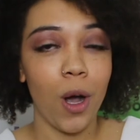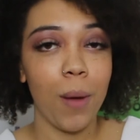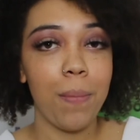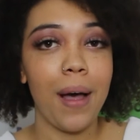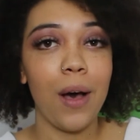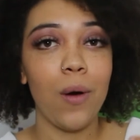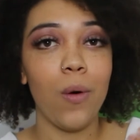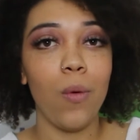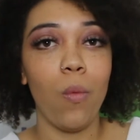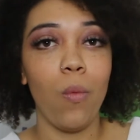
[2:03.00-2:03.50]

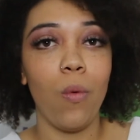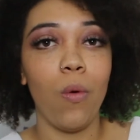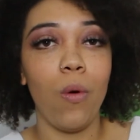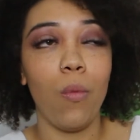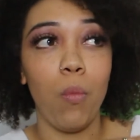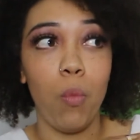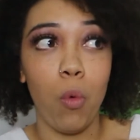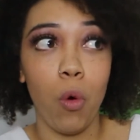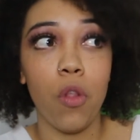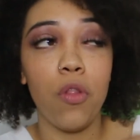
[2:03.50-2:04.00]
about
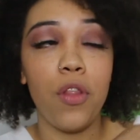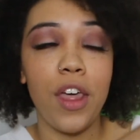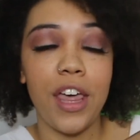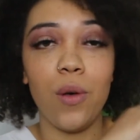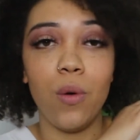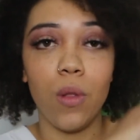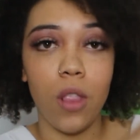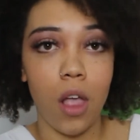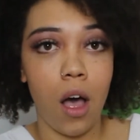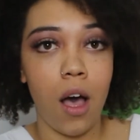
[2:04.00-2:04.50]
what they
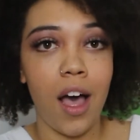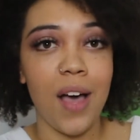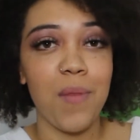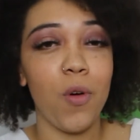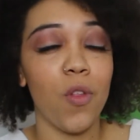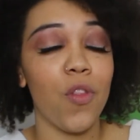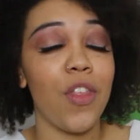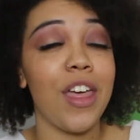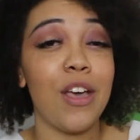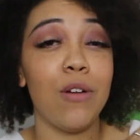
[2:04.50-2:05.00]
all are and
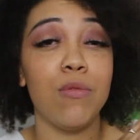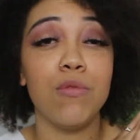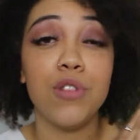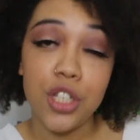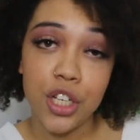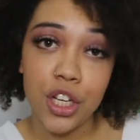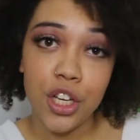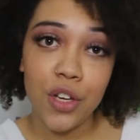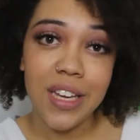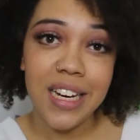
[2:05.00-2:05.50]
what they all
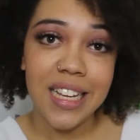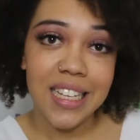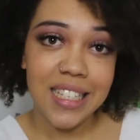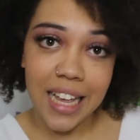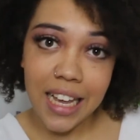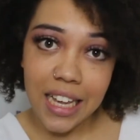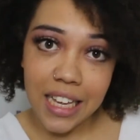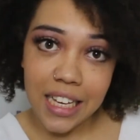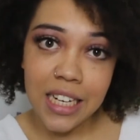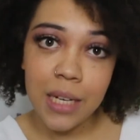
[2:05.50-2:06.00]
do in a
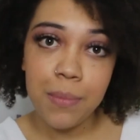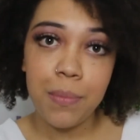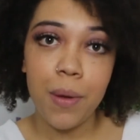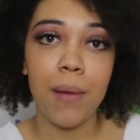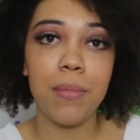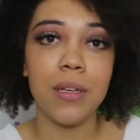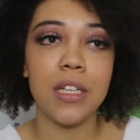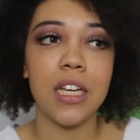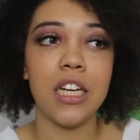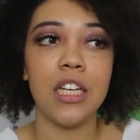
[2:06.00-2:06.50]
second, but
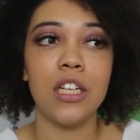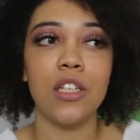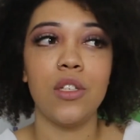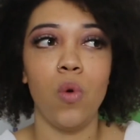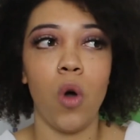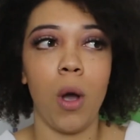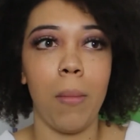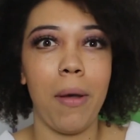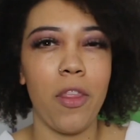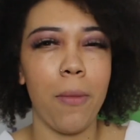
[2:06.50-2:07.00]
I'm just going to
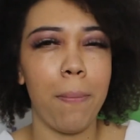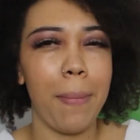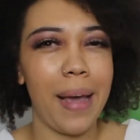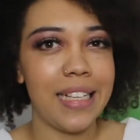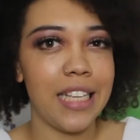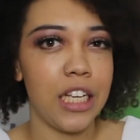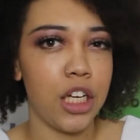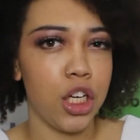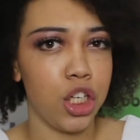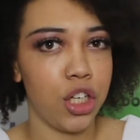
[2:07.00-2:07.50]
talk about the
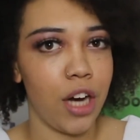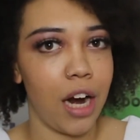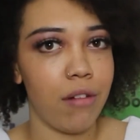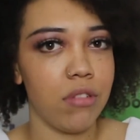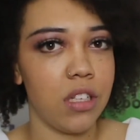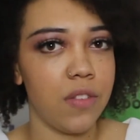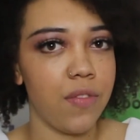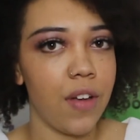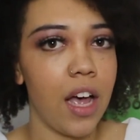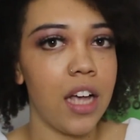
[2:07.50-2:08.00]
basics of
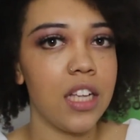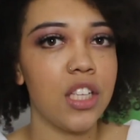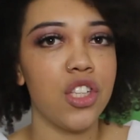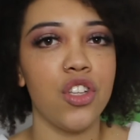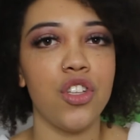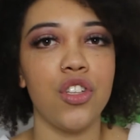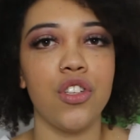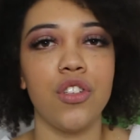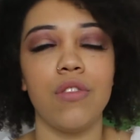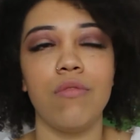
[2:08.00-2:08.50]
chakras
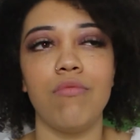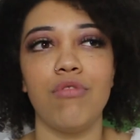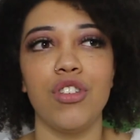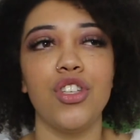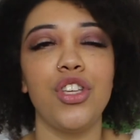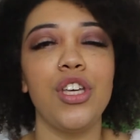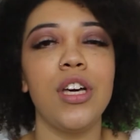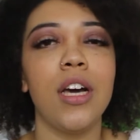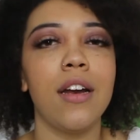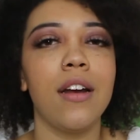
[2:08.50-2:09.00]
first, just
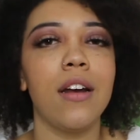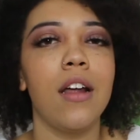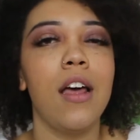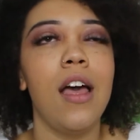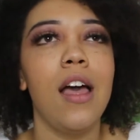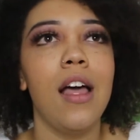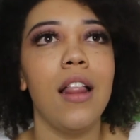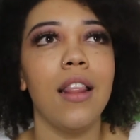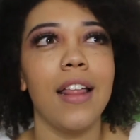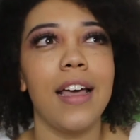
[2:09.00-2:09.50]
so you can
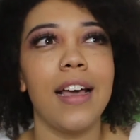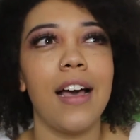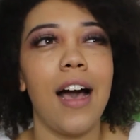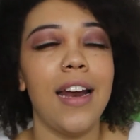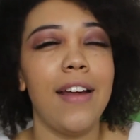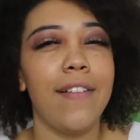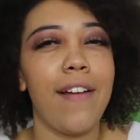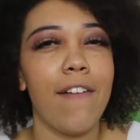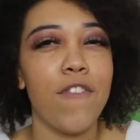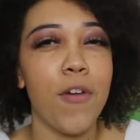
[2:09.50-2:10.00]
like
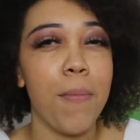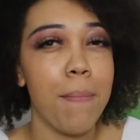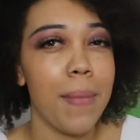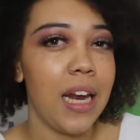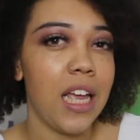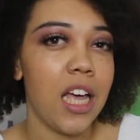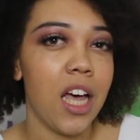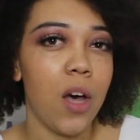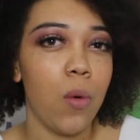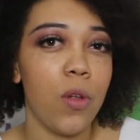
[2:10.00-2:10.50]
kind of get
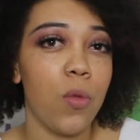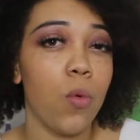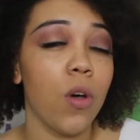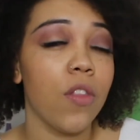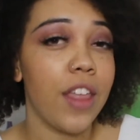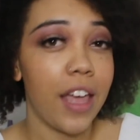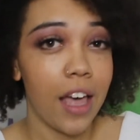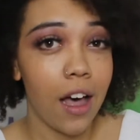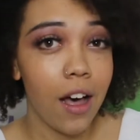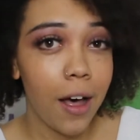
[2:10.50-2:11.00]
familiar with
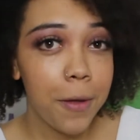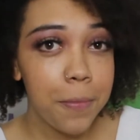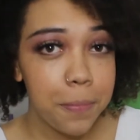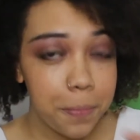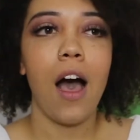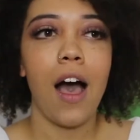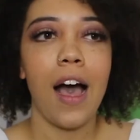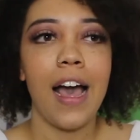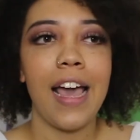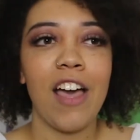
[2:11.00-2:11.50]
what they are.
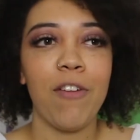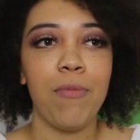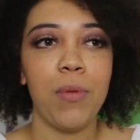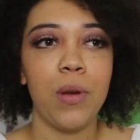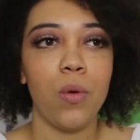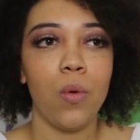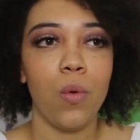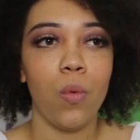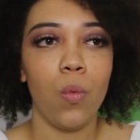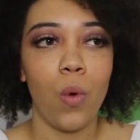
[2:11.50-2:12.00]
I have
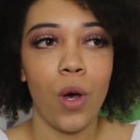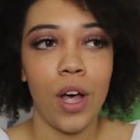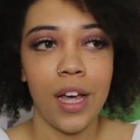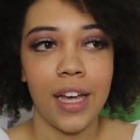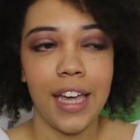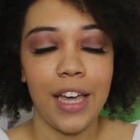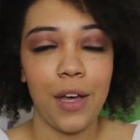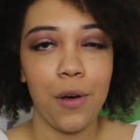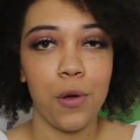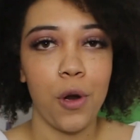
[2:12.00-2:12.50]
been
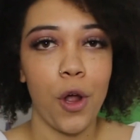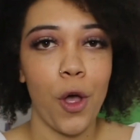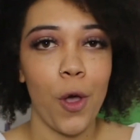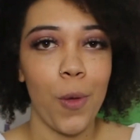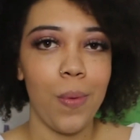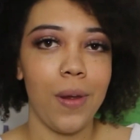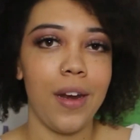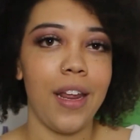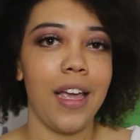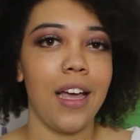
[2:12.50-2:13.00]
working on
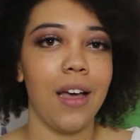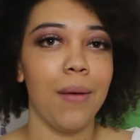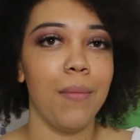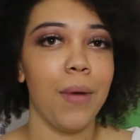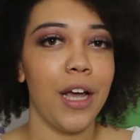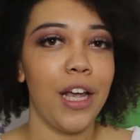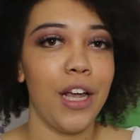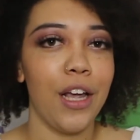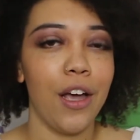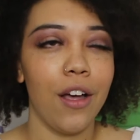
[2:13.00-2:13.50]
opening
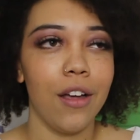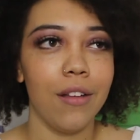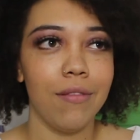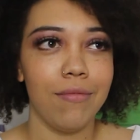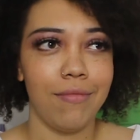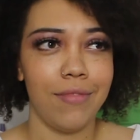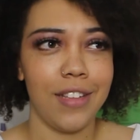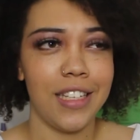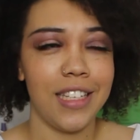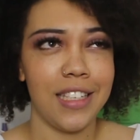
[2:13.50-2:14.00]
my,
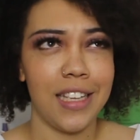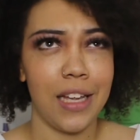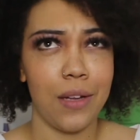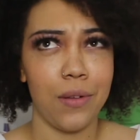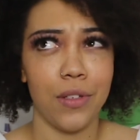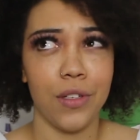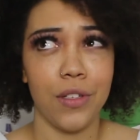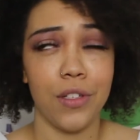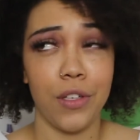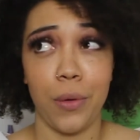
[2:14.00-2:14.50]

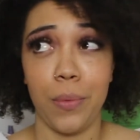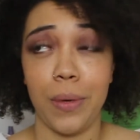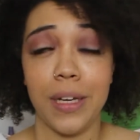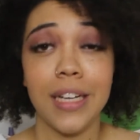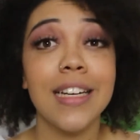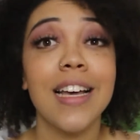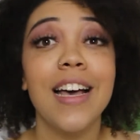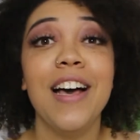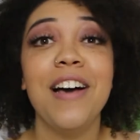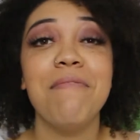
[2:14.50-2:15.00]
sounds so
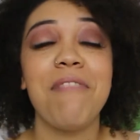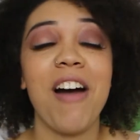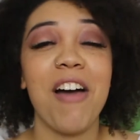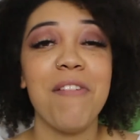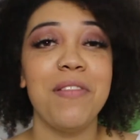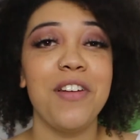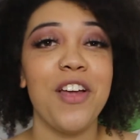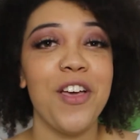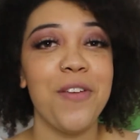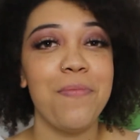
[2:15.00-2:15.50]
weird, but
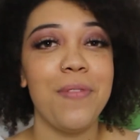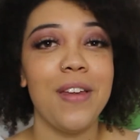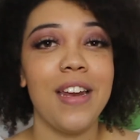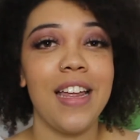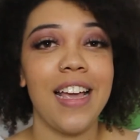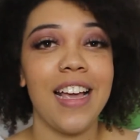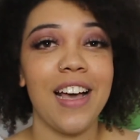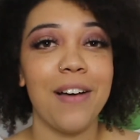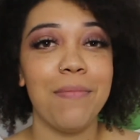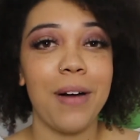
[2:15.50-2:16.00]
I've been
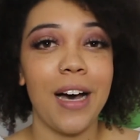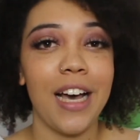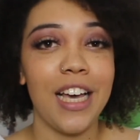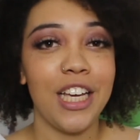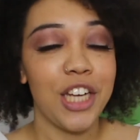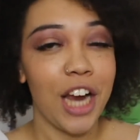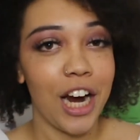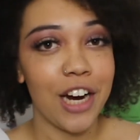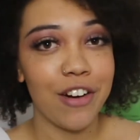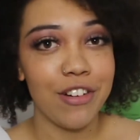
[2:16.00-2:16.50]
opening my
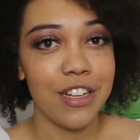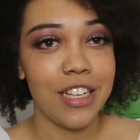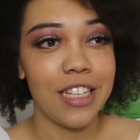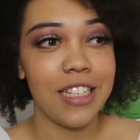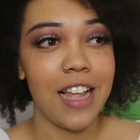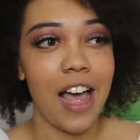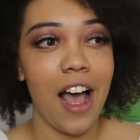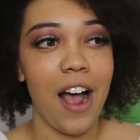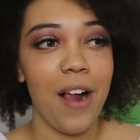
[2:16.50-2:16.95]
chakras